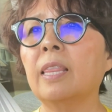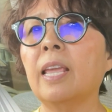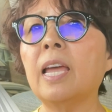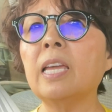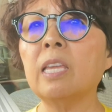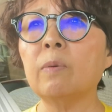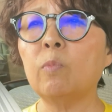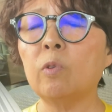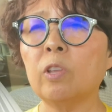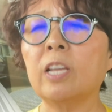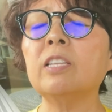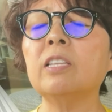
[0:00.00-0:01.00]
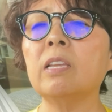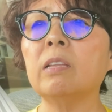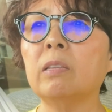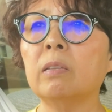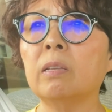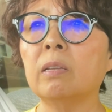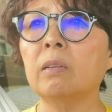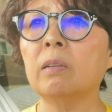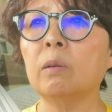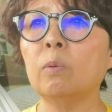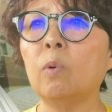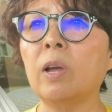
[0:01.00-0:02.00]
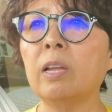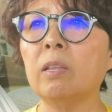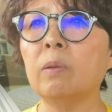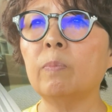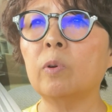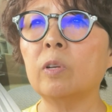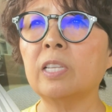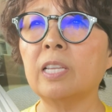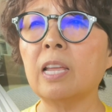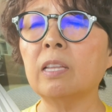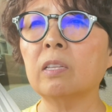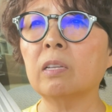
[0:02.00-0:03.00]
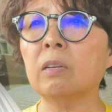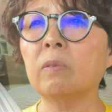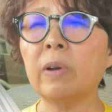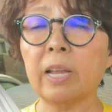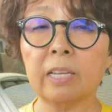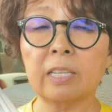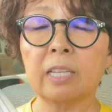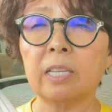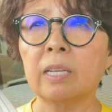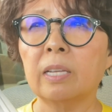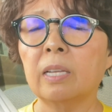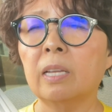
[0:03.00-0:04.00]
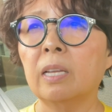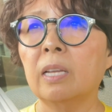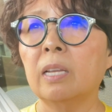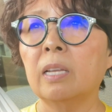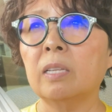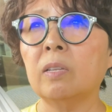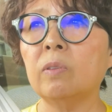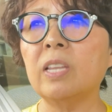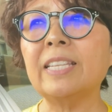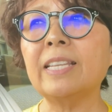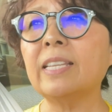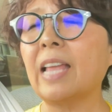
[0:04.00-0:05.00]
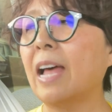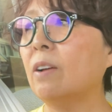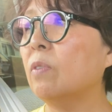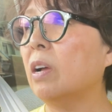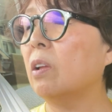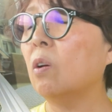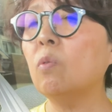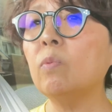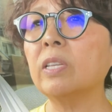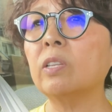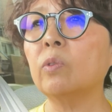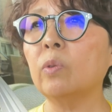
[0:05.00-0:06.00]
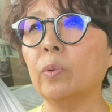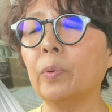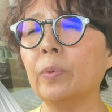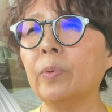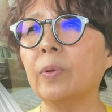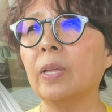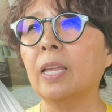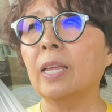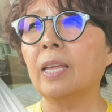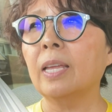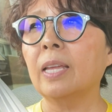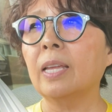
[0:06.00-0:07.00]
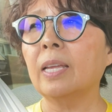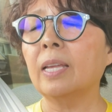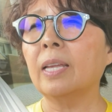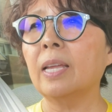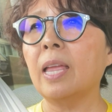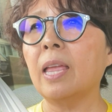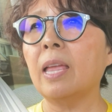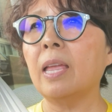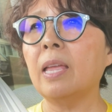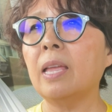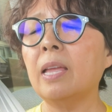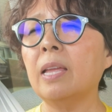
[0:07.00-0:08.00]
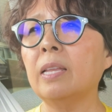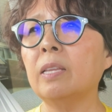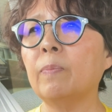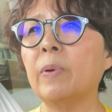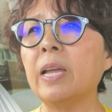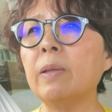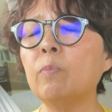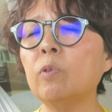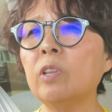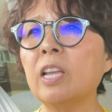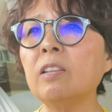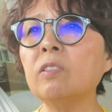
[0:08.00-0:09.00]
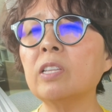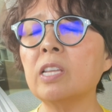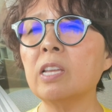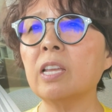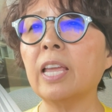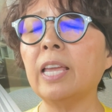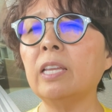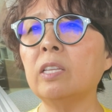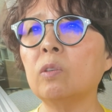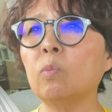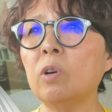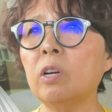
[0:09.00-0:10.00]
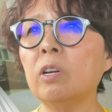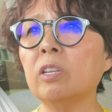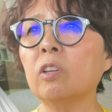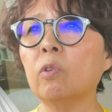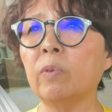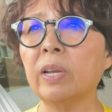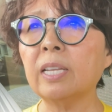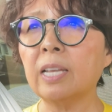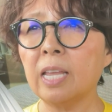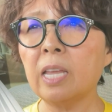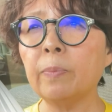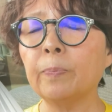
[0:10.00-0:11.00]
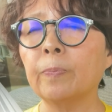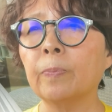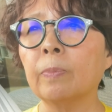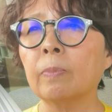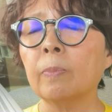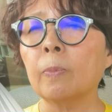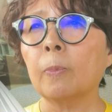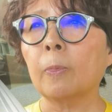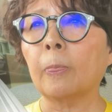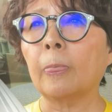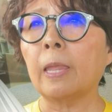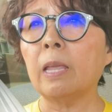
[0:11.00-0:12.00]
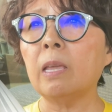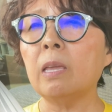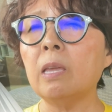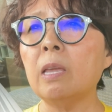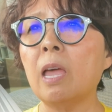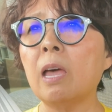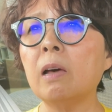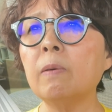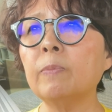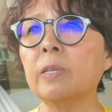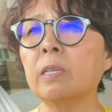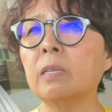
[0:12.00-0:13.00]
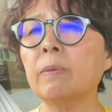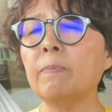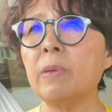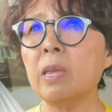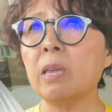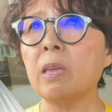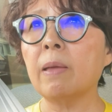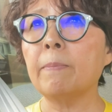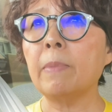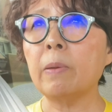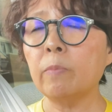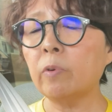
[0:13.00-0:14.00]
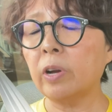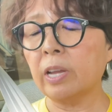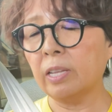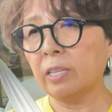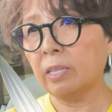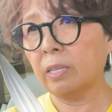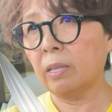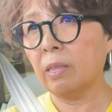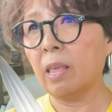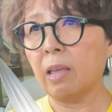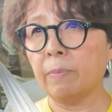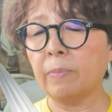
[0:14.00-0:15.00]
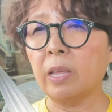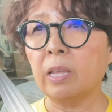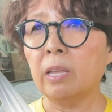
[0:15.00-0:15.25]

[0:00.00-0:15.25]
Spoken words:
I can pronounce it 100% correct. So this is how I always do. And by pronouncing each word correctly, it helps me memorize them